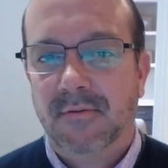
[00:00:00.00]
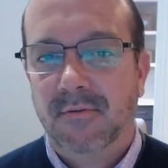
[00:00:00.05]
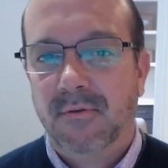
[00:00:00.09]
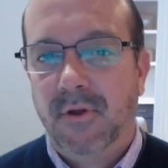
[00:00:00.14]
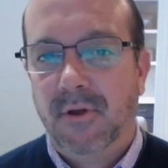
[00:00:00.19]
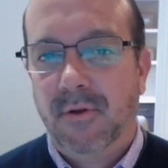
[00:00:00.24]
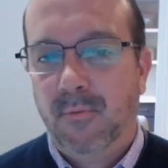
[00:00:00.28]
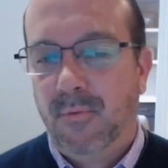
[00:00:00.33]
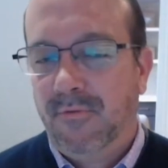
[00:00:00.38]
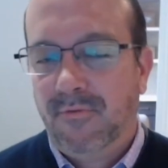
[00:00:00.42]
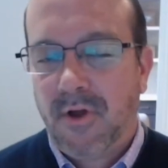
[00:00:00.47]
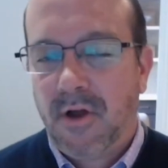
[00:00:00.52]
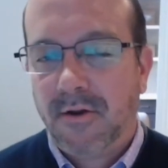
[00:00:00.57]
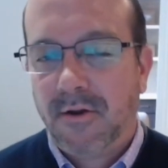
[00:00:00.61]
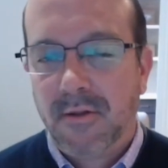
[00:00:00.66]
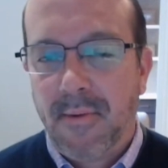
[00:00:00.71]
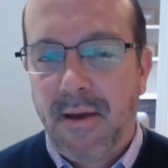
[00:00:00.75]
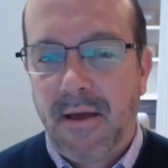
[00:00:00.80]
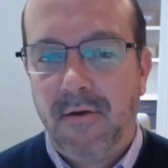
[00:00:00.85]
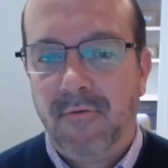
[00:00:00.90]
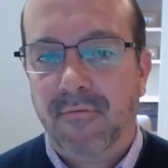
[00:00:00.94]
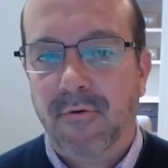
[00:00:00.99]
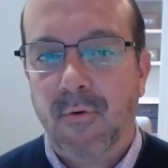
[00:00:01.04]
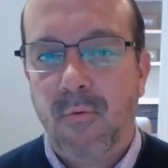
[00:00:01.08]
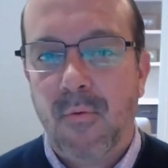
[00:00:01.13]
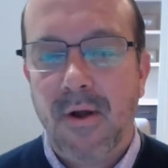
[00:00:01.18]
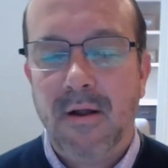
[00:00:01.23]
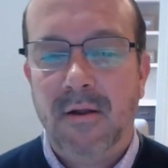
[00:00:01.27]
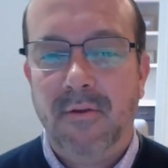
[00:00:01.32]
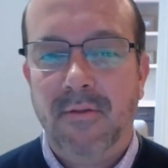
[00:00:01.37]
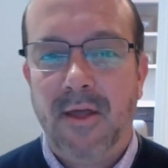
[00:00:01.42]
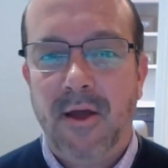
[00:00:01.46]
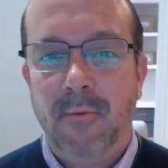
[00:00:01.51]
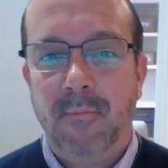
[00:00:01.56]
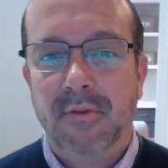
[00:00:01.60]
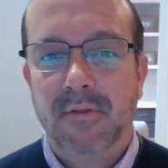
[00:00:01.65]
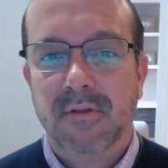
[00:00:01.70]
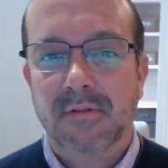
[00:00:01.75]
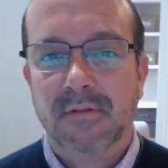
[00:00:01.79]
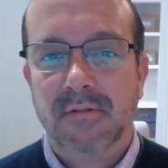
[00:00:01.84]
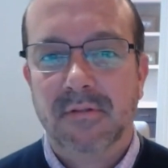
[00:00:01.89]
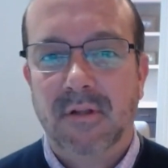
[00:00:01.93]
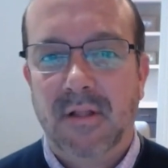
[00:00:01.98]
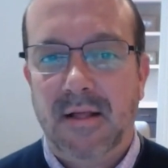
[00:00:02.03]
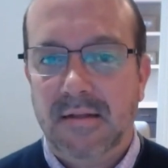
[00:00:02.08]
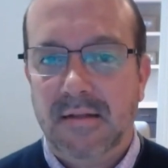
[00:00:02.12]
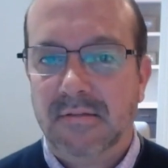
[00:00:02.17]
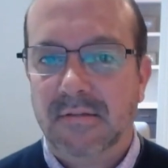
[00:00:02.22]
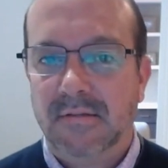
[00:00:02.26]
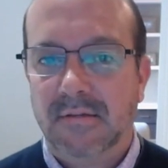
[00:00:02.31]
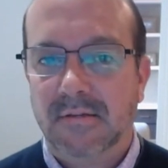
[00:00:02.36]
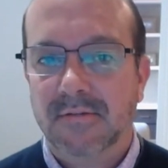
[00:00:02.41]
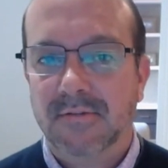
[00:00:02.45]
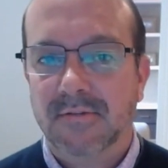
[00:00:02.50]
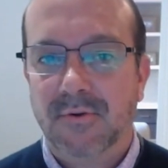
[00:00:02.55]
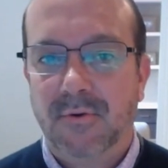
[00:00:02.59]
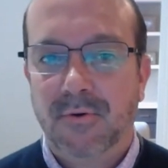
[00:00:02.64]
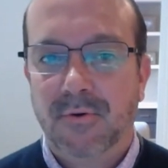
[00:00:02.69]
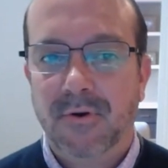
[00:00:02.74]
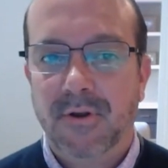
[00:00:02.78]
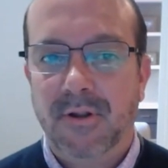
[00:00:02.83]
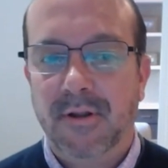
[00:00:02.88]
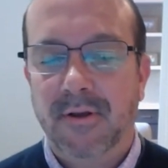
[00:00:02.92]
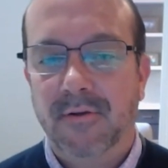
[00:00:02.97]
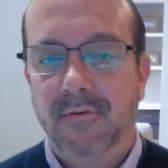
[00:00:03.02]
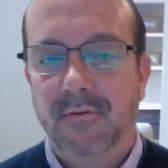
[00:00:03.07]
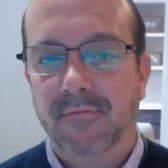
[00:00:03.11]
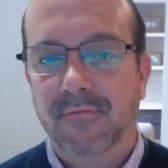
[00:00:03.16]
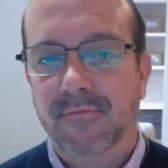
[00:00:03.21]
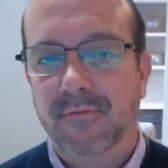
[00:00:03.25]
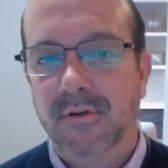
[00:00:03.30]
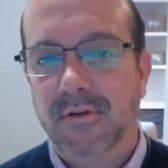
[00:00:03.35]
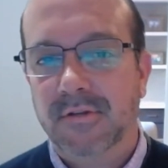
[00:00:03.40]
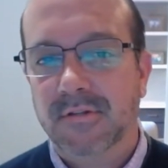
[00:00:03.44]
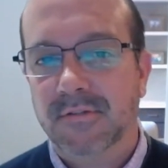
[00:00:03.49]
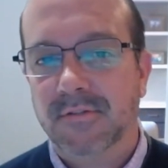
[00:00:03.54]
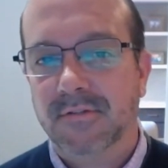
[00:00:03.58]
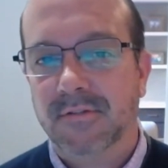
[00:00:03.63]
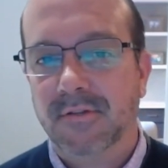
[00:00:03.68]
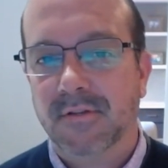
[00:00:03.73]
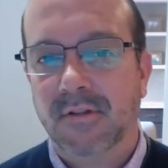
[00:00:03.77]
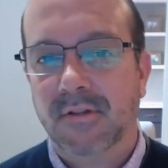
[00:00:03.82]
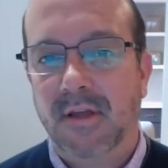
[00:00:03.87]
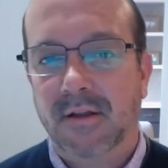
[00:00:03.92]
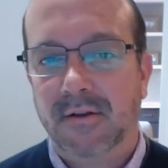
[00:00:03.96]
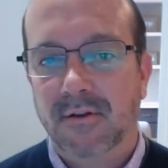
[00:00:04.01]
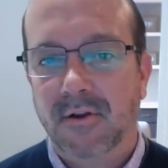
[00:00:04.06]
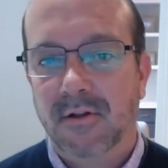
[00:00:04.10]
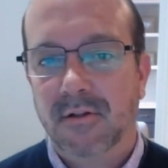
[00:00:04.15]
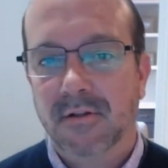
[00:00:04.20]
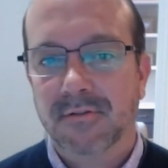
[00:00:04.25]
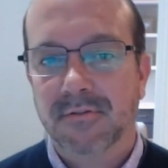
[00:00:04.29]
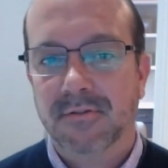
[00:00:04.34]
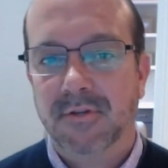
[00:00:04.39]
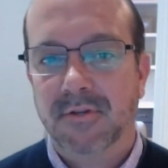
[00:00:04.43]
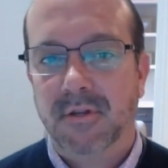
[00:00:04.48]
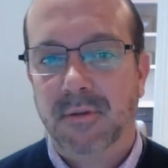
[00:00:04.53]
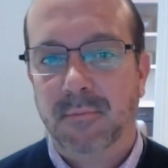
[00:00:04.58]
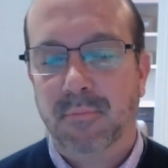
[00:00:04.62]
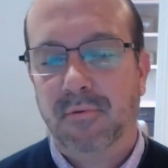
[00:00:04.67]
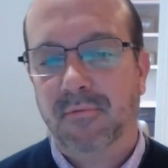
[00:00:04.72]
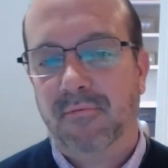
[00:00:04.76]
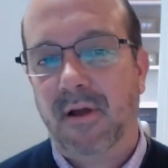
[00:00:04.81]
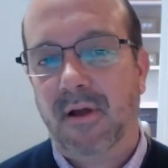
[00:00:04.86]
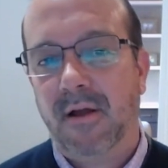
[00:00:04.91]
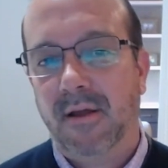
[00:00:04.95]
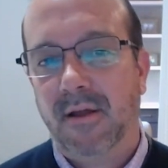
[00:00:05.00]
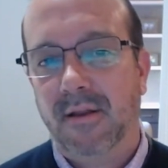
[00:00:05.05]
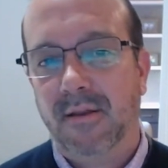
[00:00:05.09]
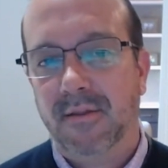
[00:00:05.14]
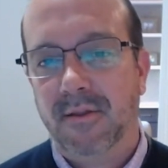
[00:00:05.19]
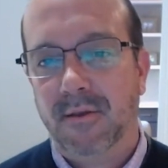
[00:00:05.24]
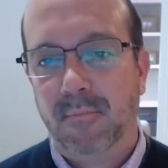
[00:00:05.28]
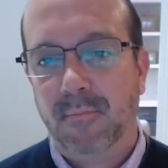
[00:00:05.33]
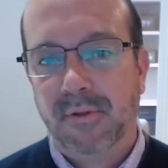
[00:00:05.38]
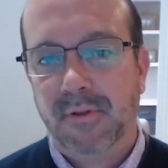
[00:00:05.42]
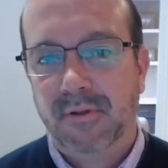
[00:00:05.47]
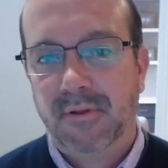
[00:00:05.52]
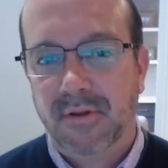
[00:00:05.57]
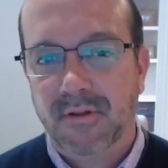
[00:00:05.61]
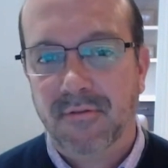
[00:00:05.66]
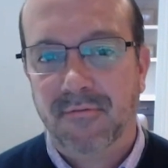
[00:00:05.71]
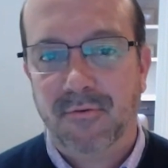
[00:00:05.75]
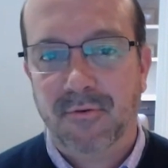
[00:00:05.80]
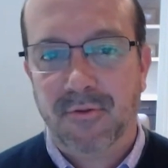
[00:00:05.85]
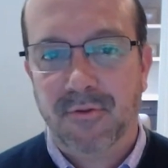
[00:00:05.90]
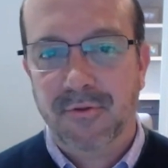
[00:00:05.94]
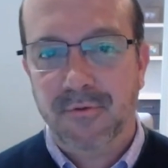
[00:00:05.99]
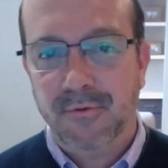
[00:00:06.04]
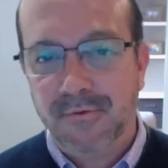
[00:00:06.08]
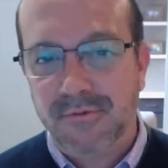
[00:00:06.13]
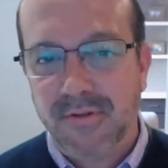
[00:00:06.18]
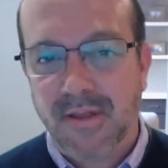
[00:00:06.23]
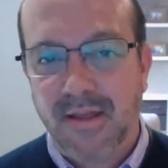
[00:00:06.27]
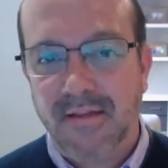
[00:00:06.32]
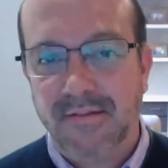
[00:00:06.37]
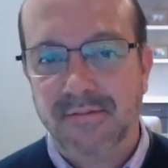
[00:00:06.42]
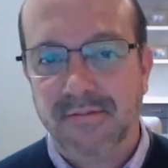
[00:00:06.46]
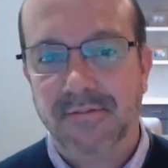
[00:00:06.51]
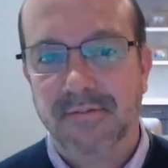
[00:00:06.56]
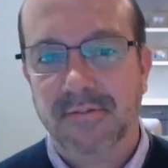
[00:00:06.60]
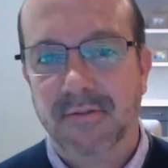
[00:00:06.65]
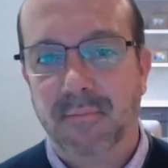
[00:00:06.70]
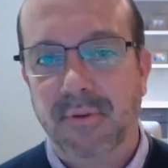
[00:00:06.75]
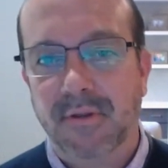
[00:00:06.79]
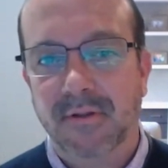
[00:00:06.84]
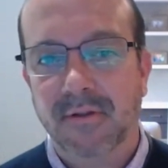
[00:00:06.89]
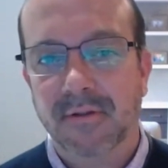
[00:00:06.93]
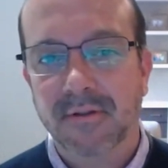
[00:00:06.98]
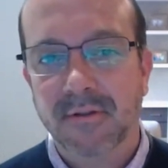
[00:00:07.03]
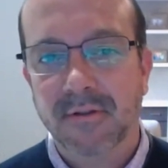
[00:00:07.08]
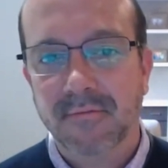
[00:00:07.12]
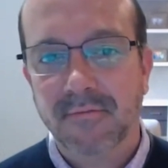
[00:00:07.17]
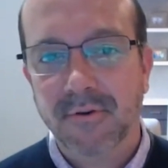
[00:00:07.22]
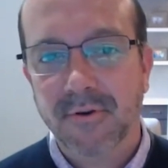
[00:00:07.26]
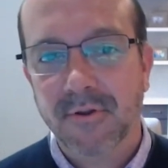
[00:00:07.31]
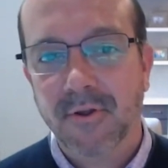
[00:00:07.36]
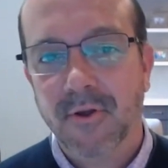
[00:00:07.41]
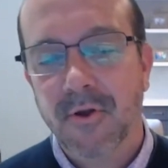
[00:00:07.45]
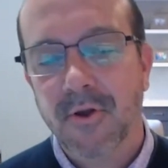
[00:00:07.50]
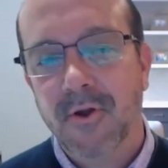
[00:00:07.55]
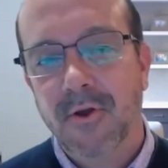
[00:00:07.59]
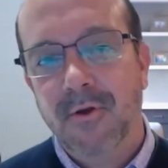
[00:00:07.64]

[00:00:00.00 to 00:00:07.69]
you know, we've talked about it for a while now, but this classic story of, does the technology provide the ability for the use cases to be delivered,